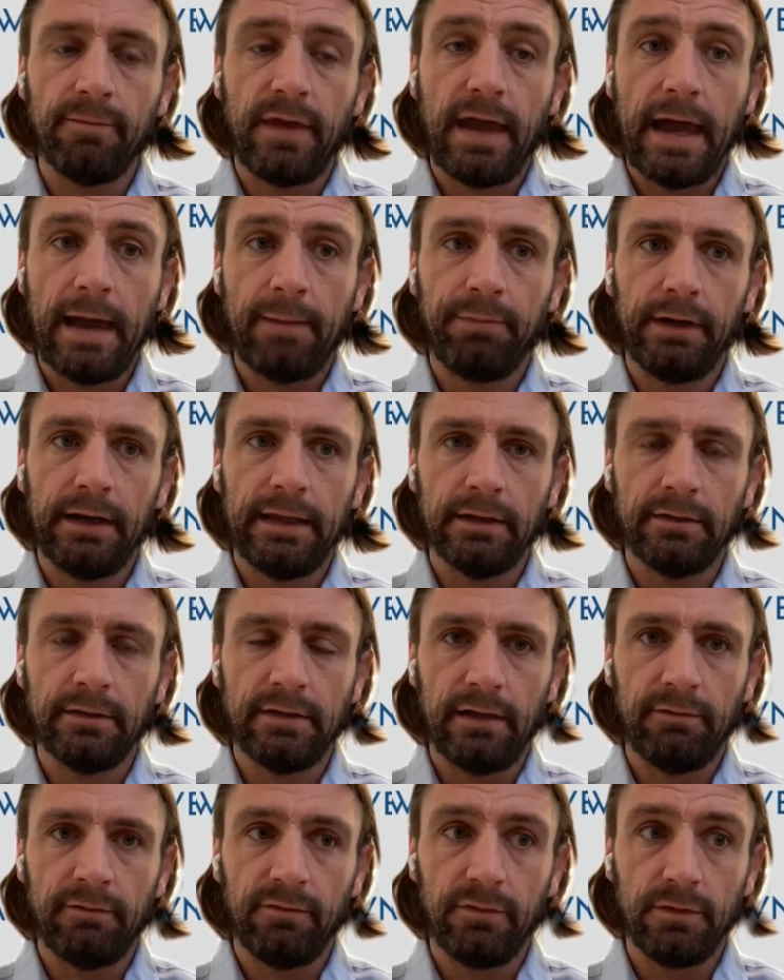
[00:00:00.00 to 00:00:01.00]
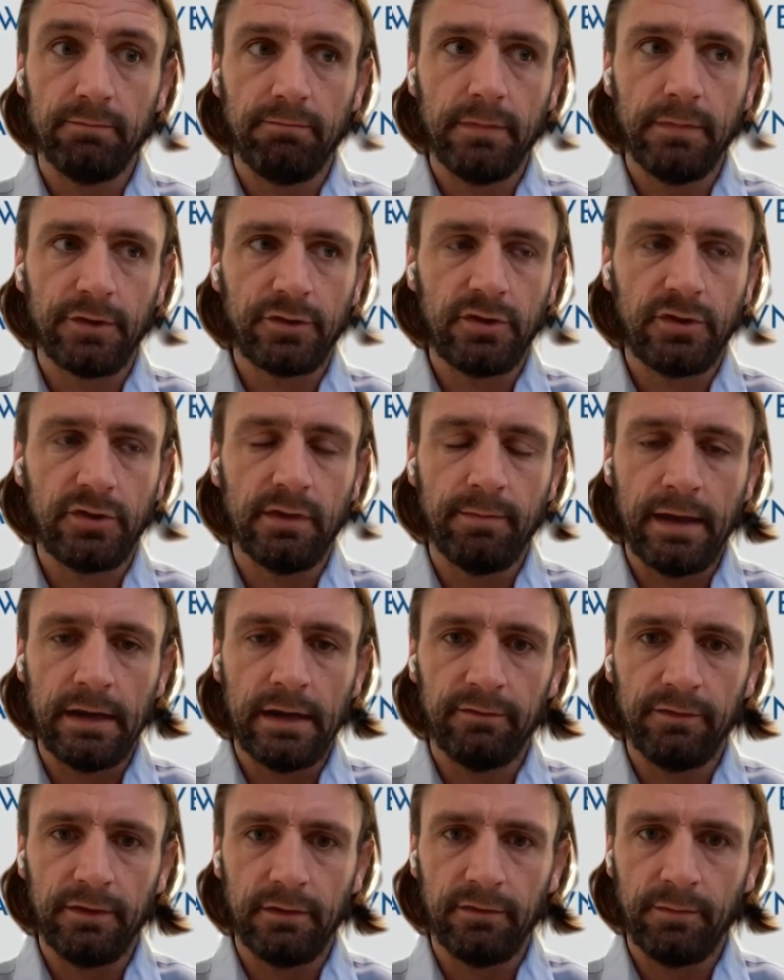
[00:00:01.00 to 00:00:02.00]
happily and much to the
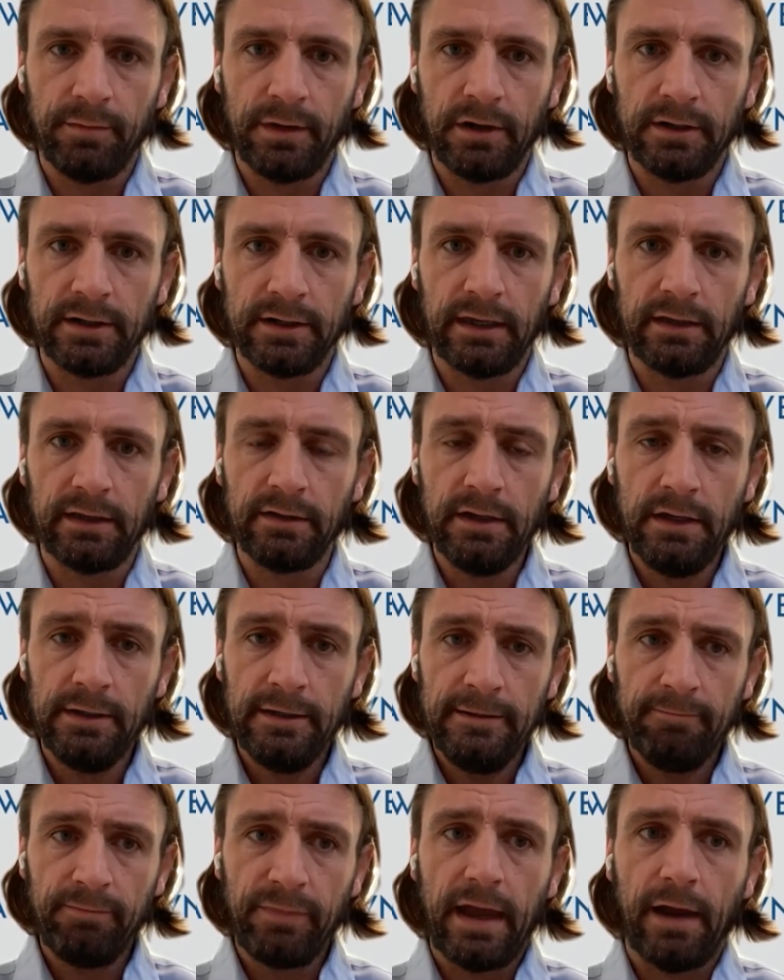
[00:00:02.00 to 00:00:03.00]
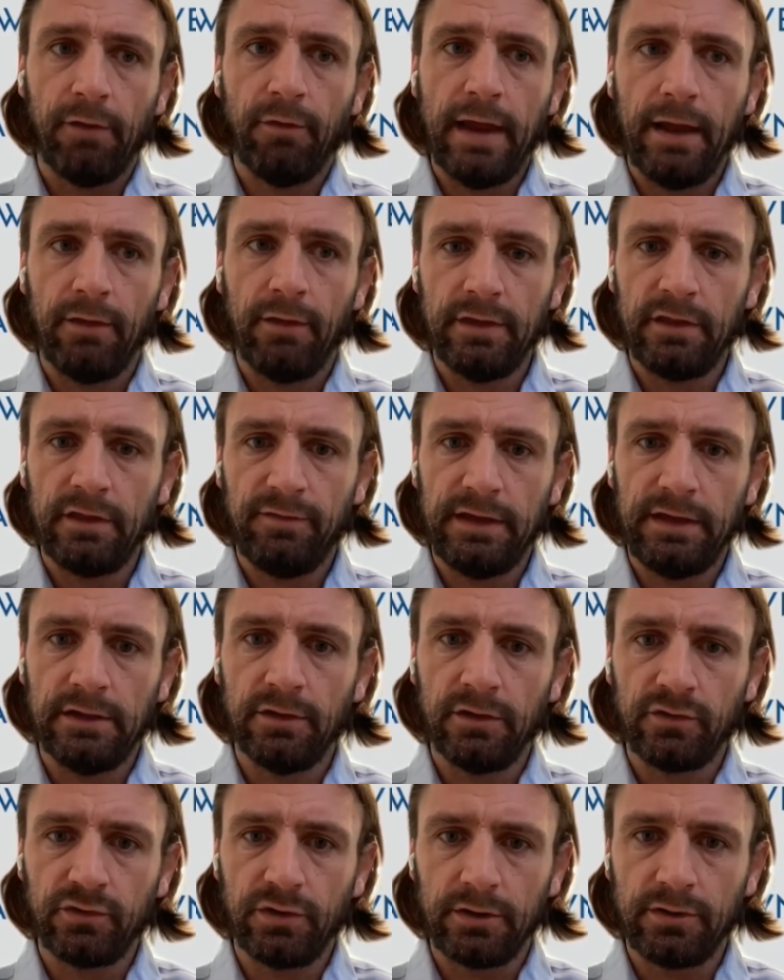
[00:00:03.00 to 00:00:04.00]
benefit of the market around this
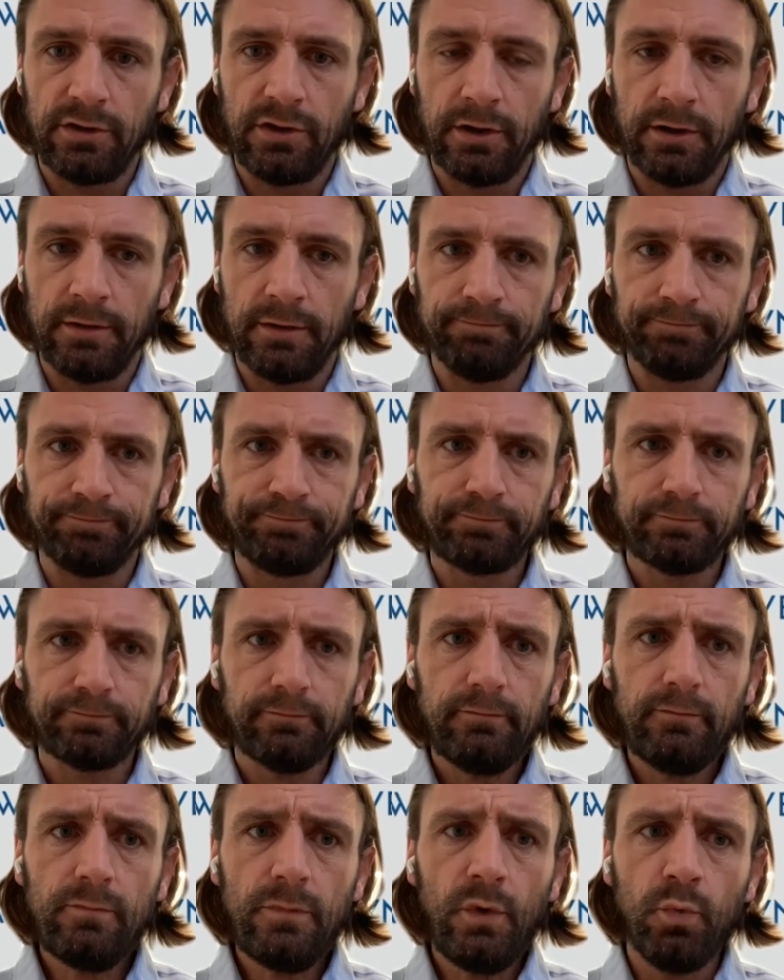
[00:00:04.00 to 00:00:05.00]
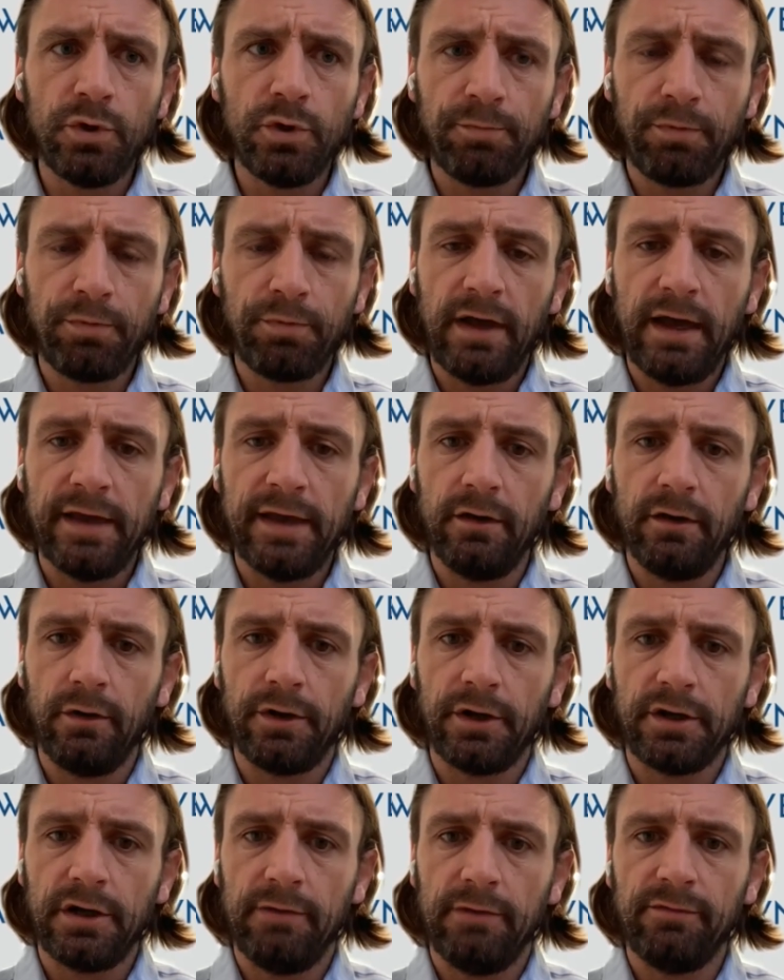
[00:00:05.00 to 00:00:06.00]
feeder structure, which provides a
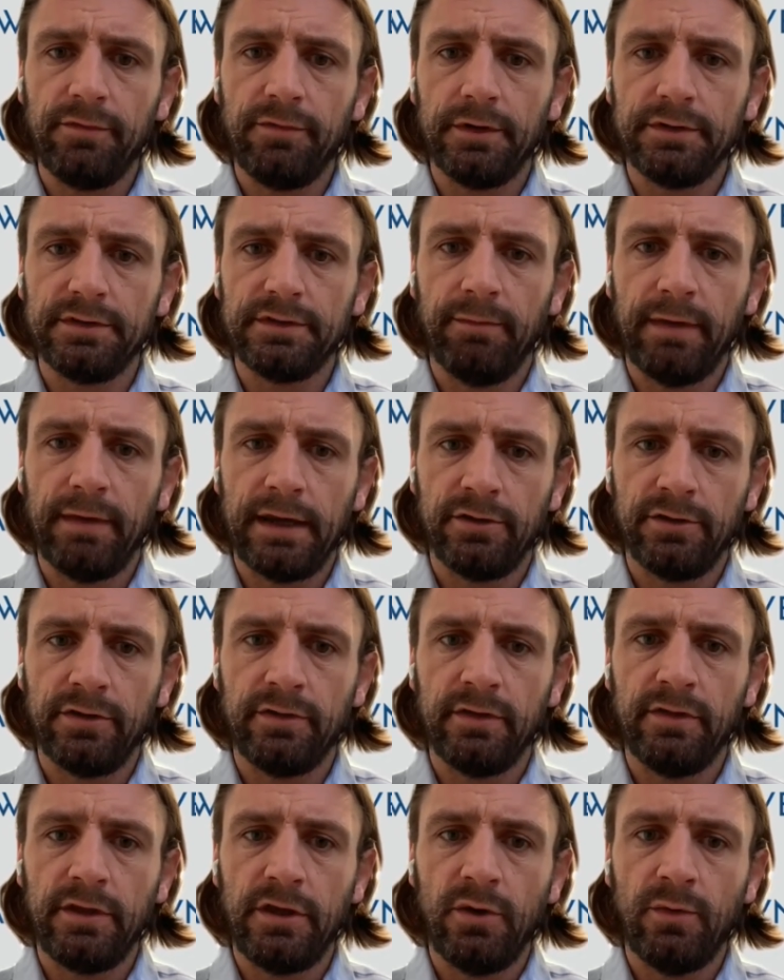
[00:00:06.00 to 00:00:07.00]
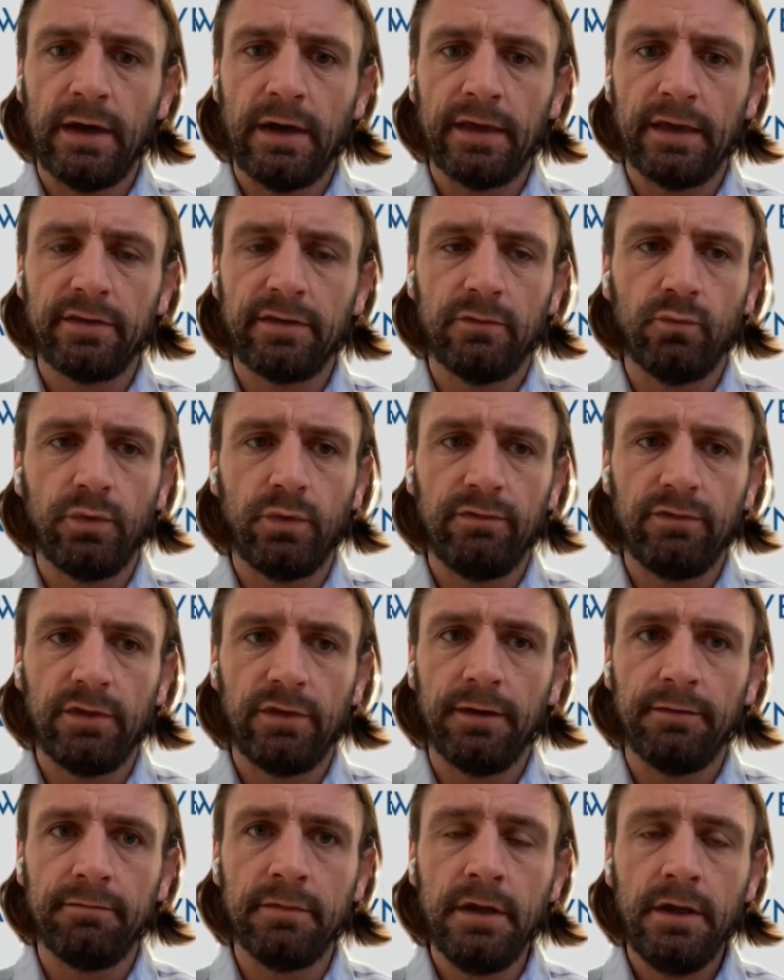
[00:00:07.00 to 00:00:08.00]
lot of comfort to managers in the US. And we've
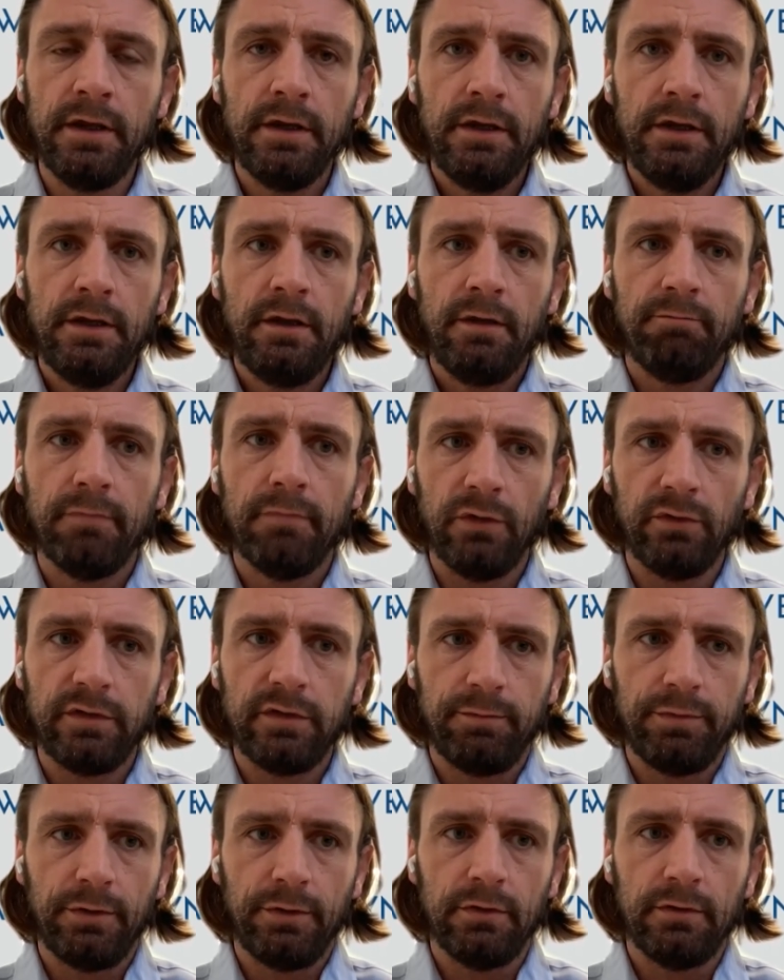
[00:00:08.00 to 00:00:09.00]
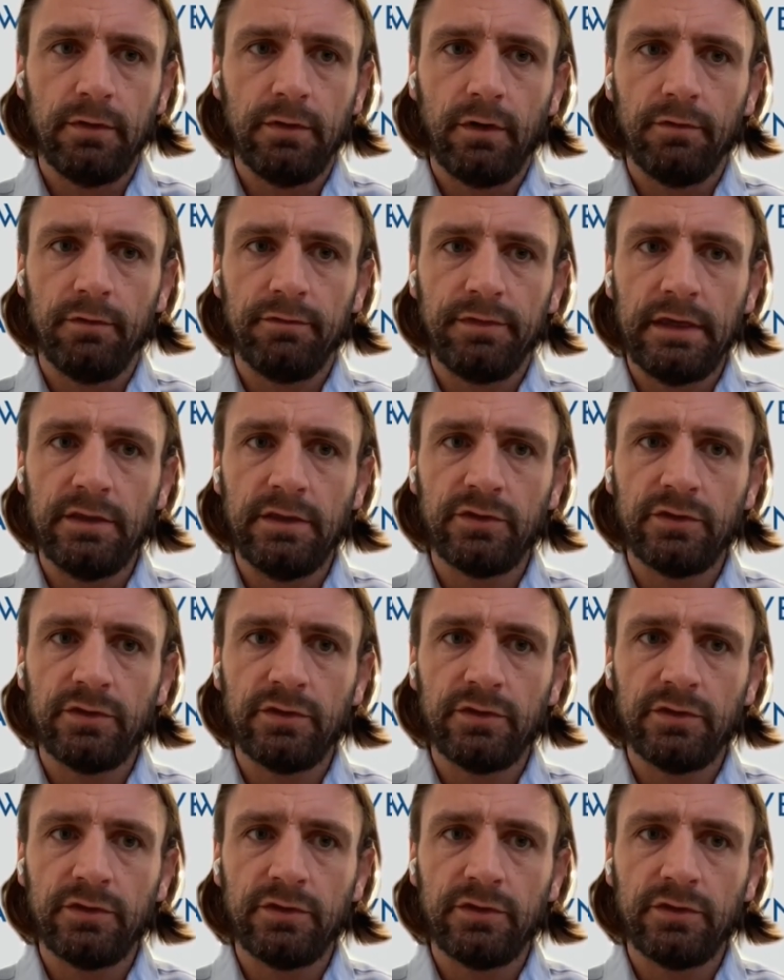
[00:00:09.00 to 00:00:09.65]
done multiple of these